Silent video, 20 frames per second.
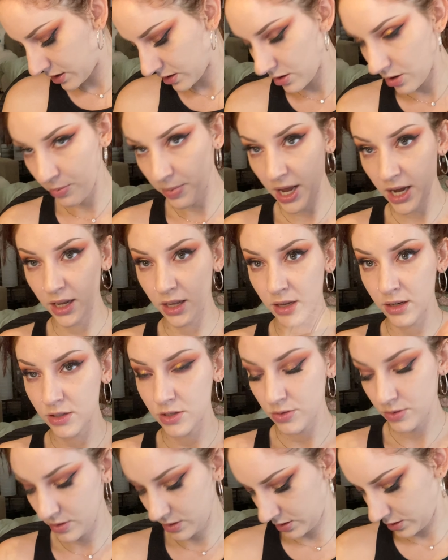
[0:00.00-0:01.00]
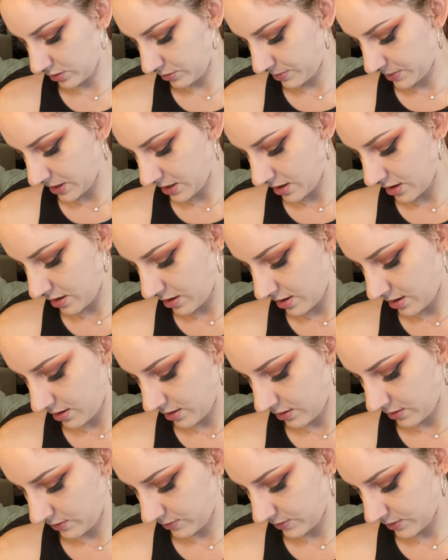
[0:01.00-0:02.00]
go back into a little bit
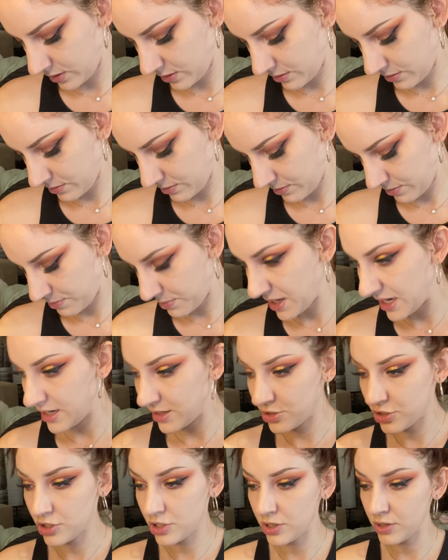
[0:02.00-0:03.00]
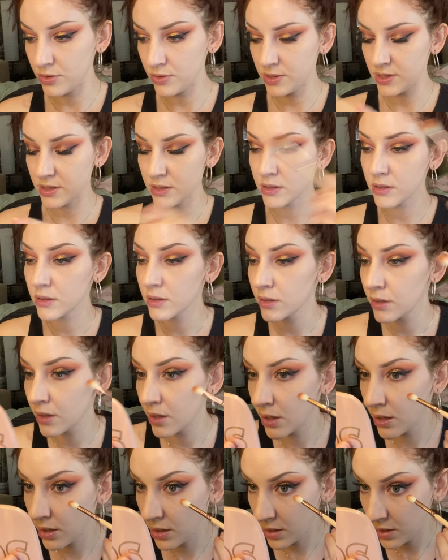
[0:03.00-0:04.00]
of peach juice,
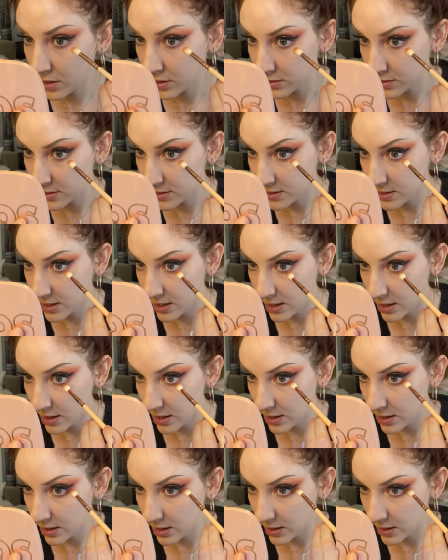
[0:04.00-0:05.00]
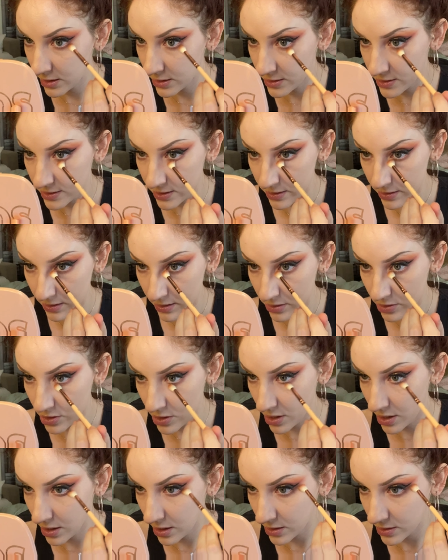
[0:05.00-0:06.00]
tints,
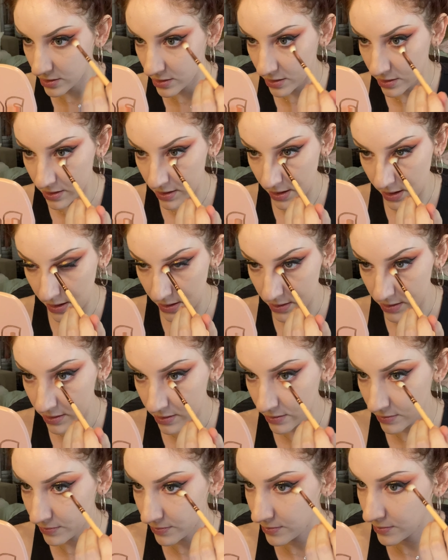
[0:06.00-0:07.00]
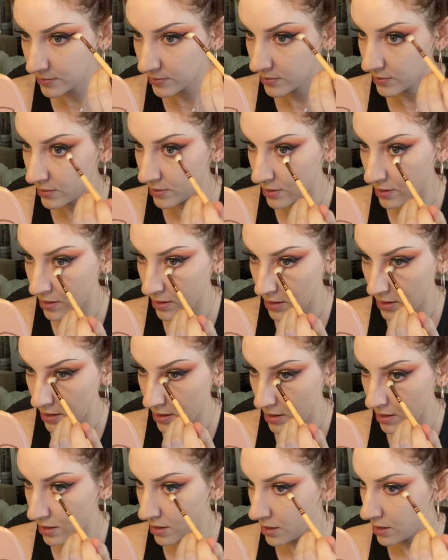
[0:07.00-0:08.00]
just a taints,
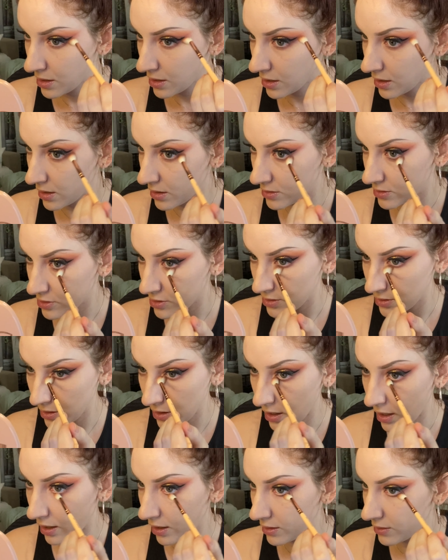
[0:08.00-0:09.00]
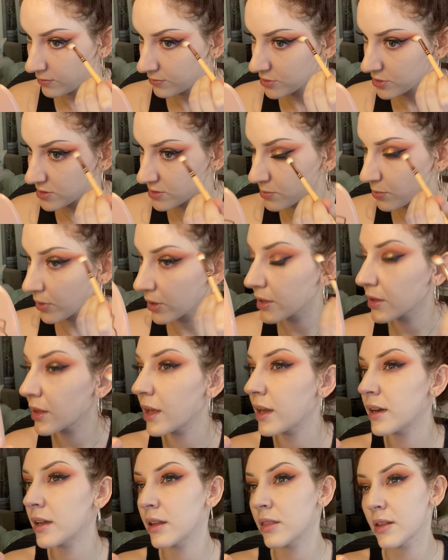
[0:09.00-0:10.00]
and kind of just work
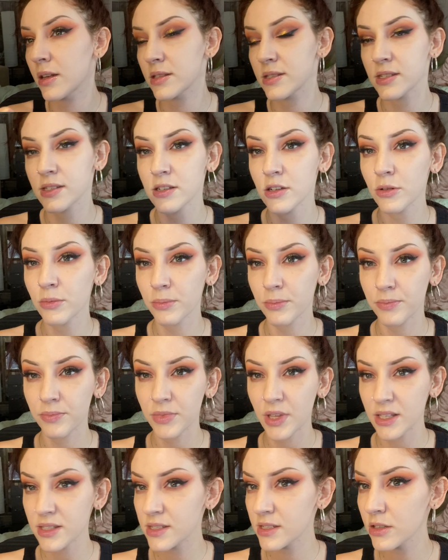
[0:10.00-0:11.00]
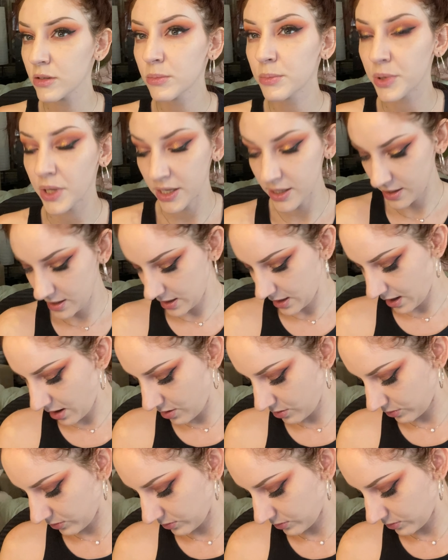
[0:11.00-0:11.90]
that in. That's still blending out